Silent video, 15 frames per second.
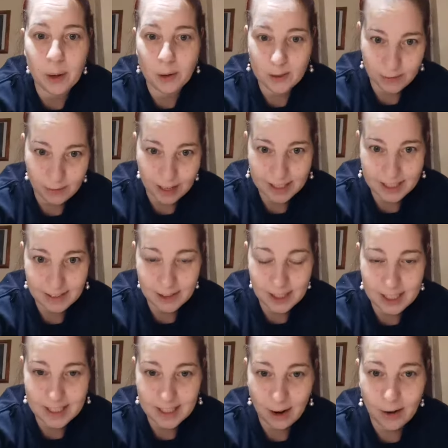lots of
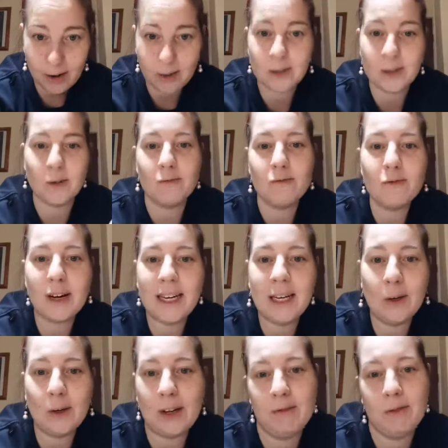activities going on. So I'm really
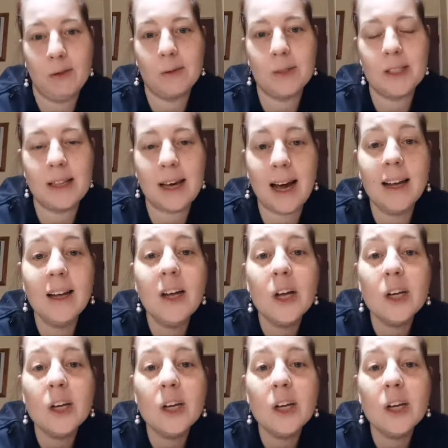looking forward to that.